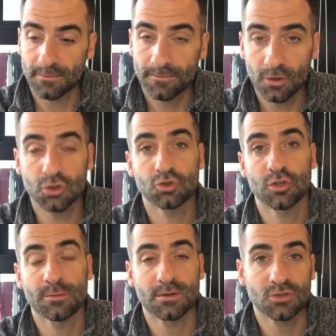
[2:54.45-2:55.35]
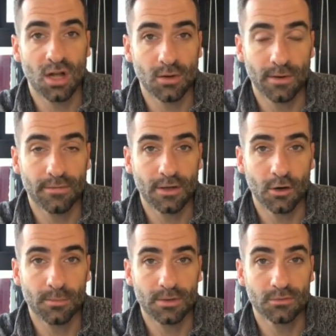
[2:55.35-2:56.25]
first treatment of shockwave
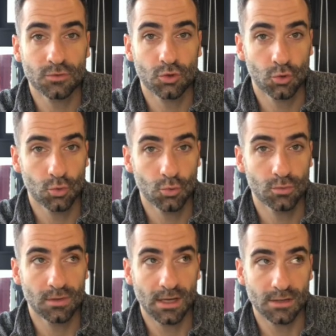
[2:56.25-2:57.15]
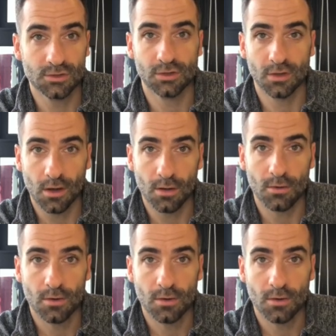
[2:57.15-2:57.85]
therapy two days ago,